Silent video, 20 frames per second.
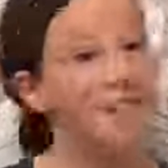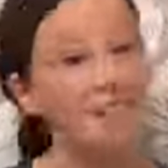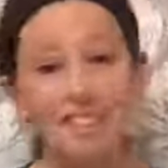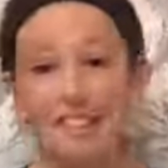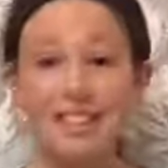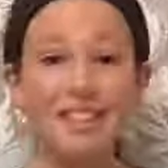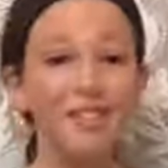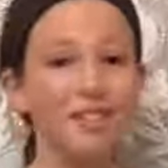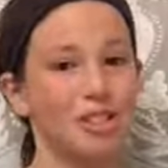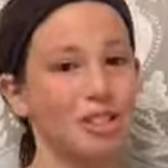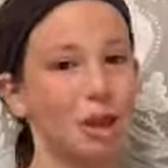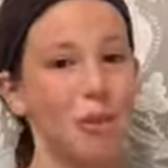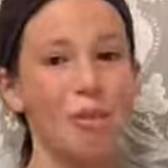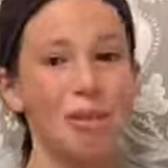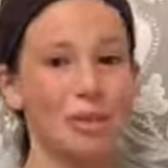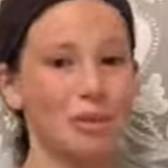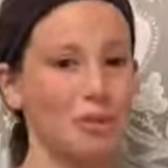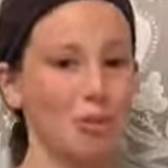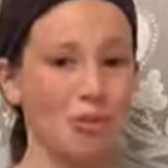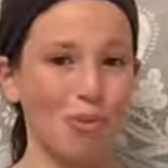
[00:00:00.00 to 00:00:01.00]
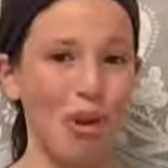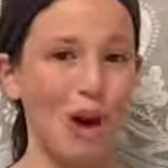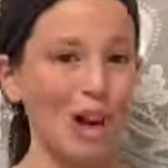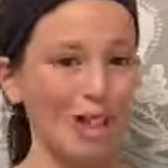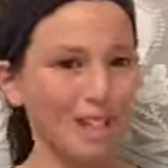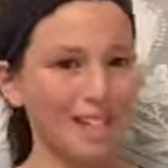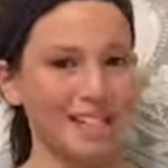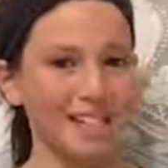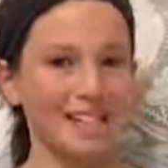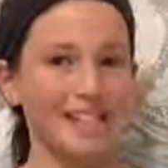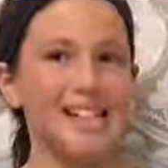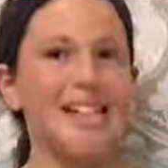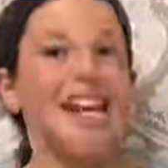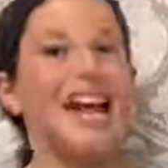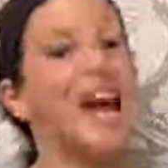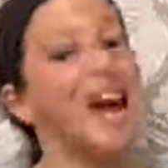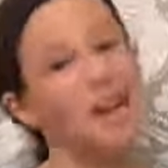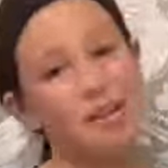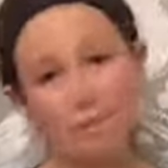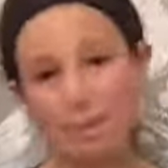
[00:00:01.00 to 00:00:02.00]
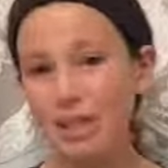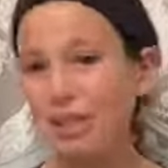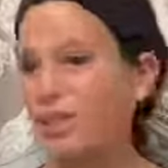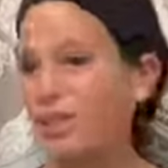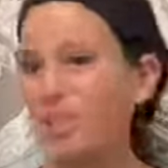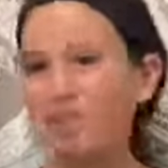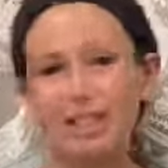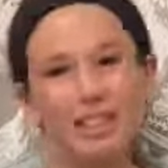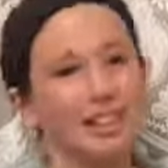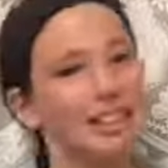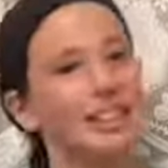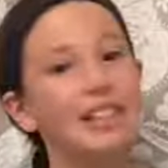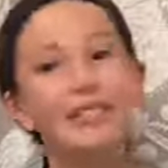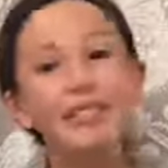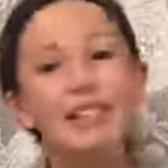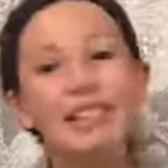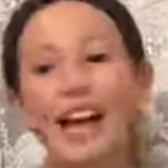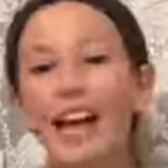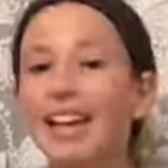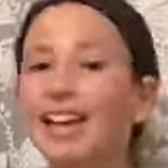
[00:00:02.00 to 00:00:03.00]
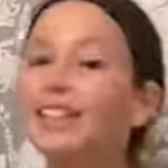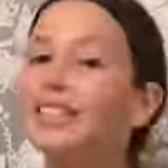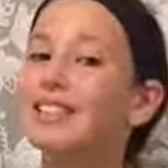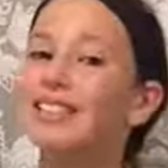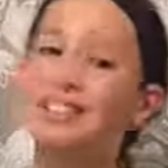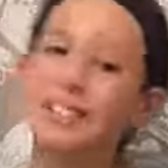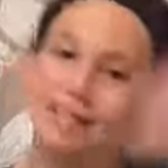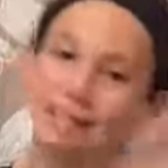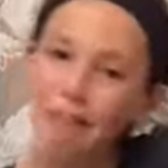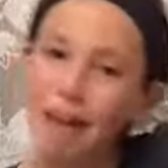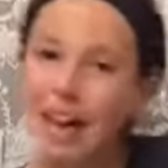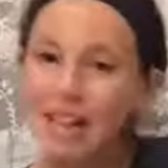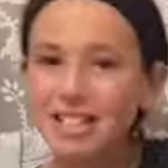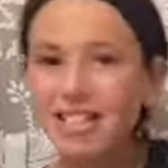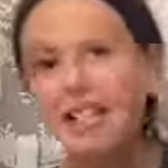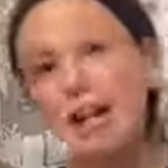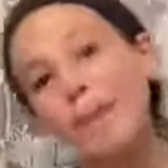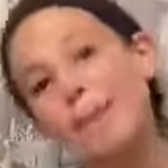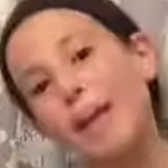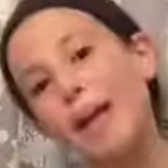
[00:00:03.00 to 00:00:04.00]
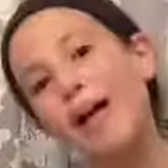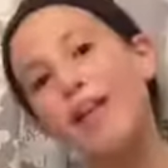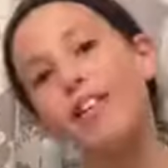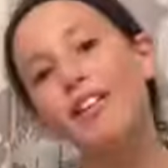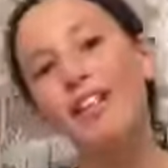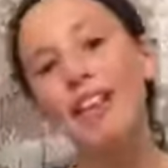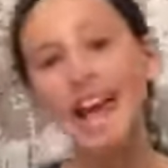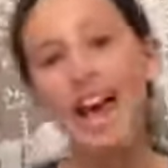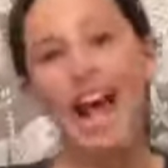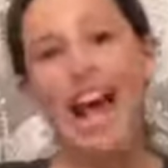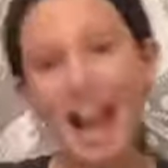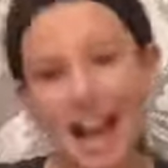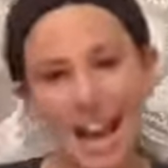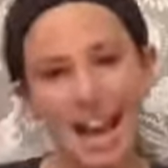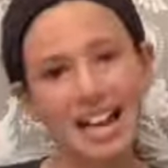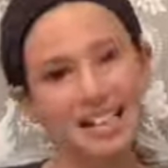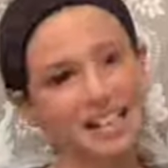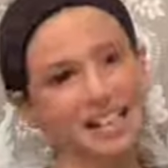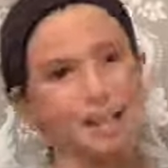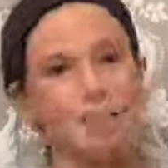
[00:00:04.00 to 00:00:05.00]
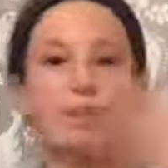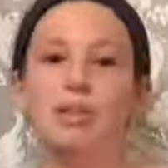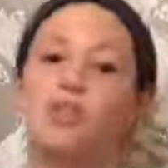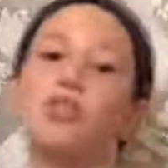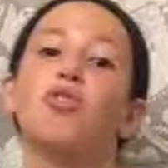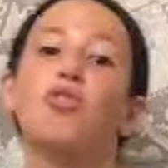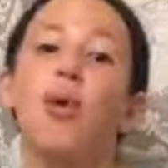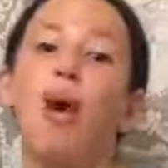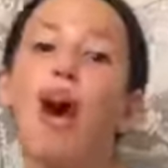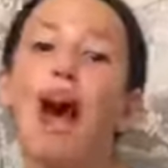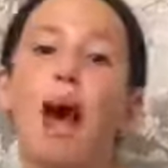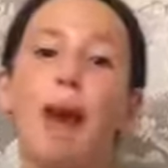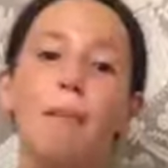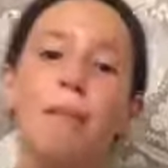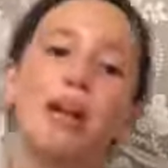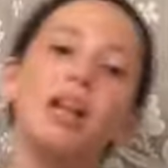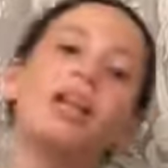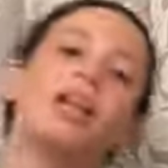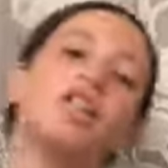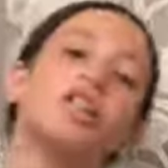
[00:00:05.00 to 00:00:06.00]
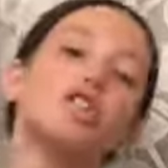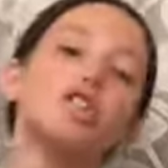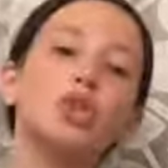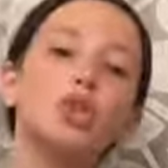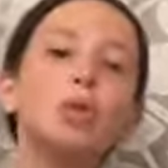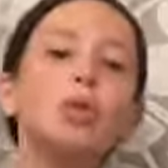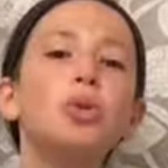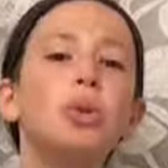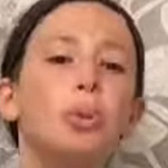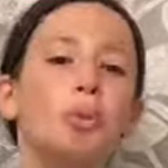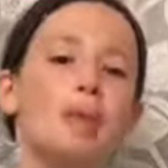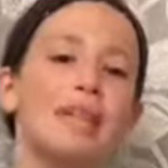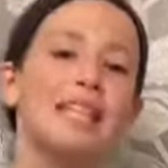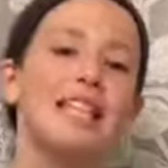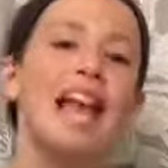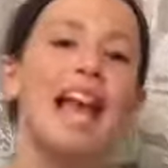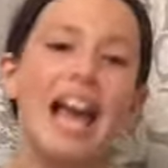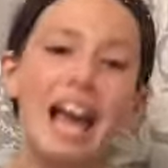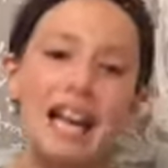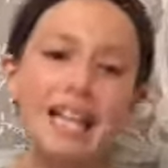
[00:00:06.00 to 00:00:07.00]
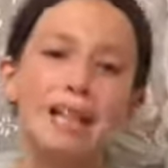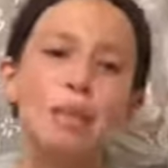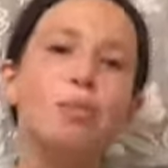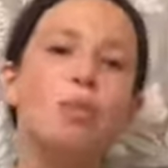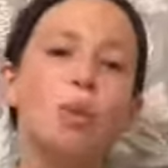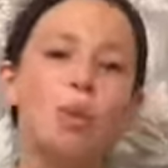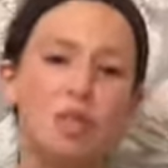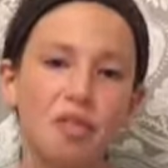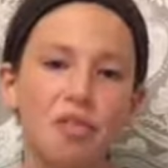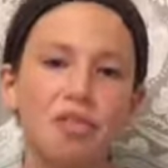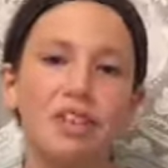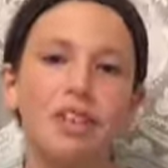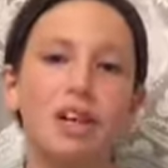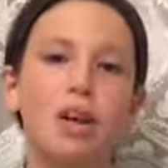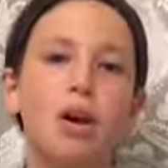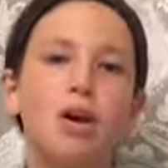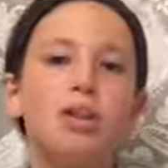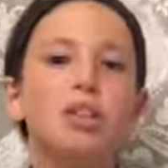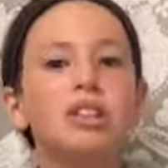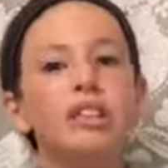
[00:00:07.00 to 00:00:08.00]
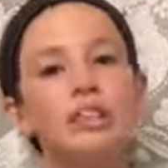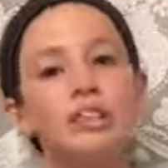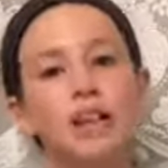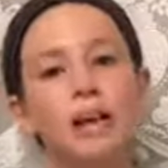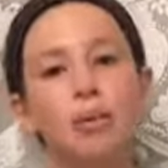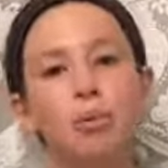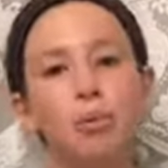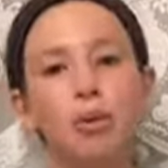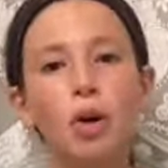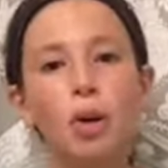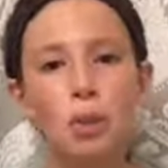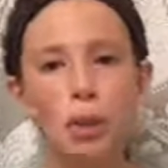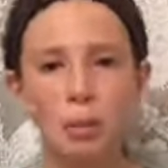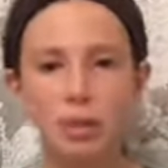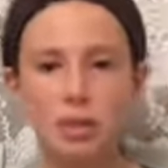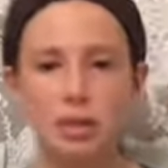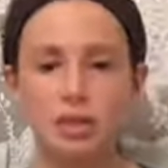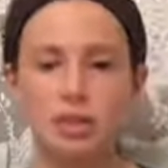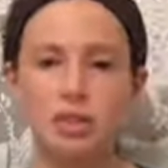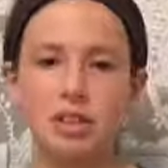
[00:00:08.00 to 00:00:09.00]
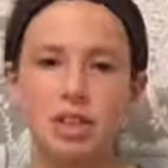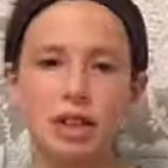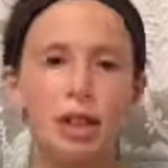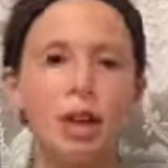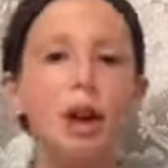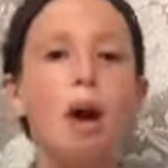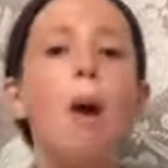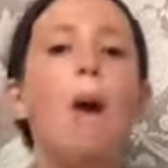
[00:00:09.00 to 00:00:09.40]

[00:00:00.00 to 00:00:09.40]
thank you so much for watching, and be sure to leave a like, smash that bell, and subscribe so you don't miss any more videos, because I will be producing